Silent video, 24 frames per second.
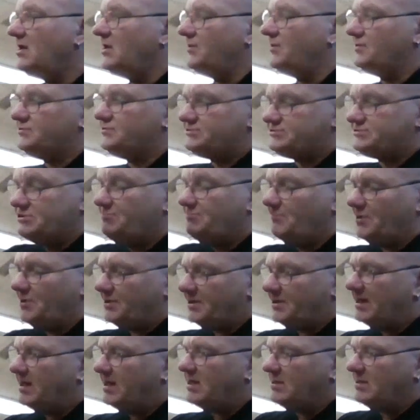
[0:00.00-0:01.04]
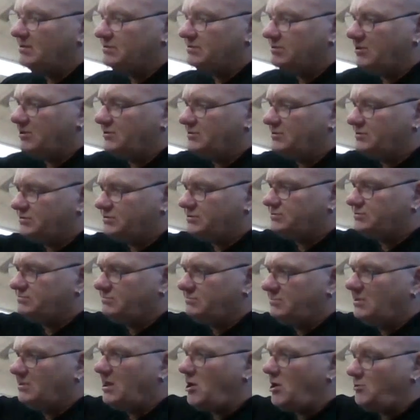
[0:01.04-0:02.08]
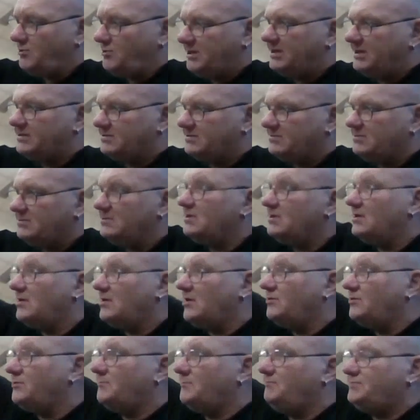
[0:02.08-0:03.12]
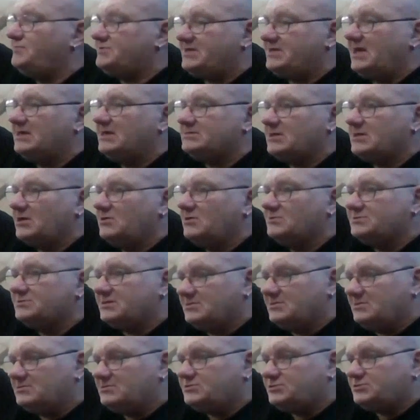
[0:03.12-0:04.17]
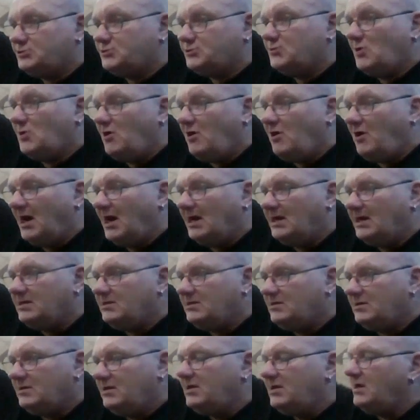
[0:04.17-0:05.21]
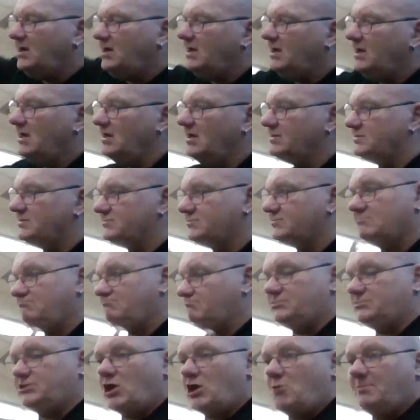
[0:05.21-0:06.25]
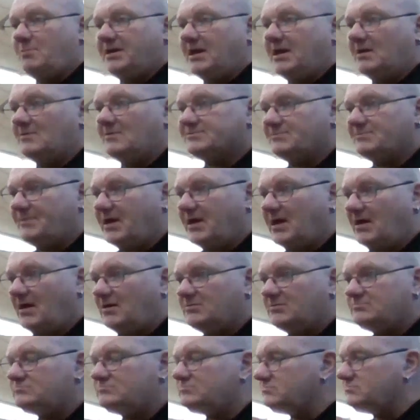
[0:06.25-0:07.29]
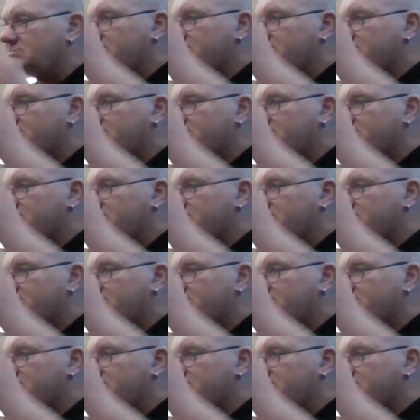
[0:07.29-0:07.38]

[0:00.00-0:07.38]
and somebody had loaded a load of potatoes too high, and nobody else about.